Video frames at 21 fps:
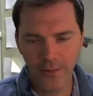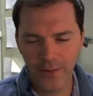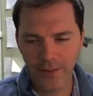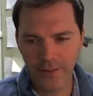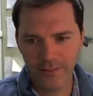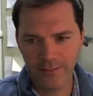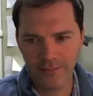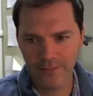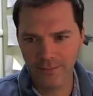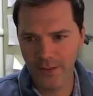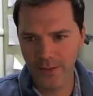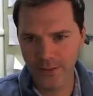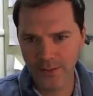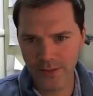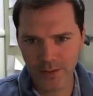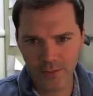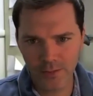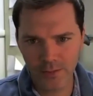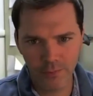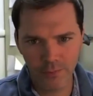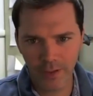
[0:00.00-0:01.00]
You know, they're
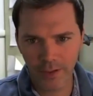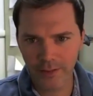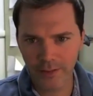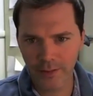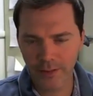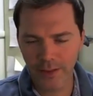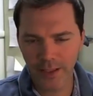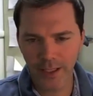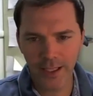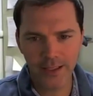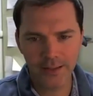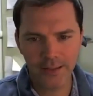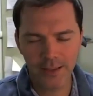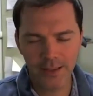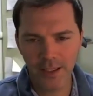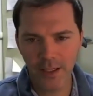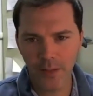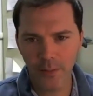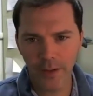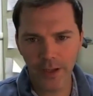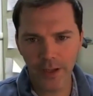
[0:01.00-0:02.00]
they're just
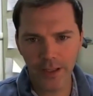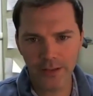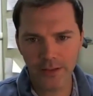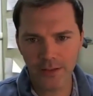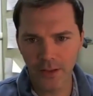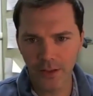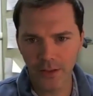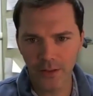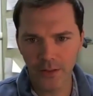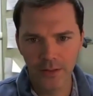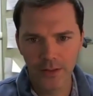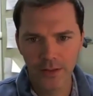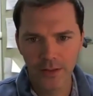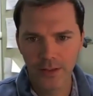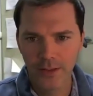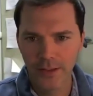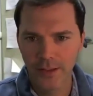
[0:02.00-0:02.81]
regular guys anyway. So.